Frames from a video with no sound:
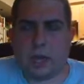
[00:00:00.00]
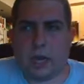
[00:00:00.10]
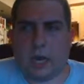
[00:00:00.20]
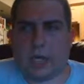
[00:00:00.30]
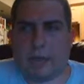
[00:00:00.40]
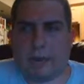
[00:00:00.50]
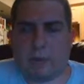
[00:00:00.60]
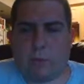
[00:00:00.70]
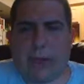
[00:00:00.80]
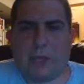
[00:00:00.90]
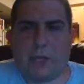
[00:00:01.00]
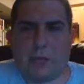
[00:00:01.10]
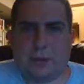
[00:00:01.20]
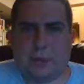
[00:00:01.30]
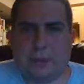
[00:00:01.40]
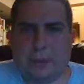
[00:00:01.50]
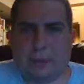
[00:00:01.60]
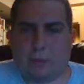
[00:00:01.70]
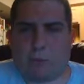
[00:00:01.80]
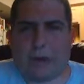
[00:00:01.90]
Uh, you have a raccoon
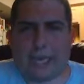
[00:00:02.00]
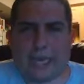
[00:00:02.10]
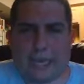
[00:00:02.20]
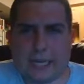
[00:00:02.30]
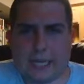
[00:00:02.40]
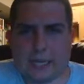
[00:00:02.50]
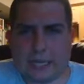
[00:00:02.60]
named Rocket.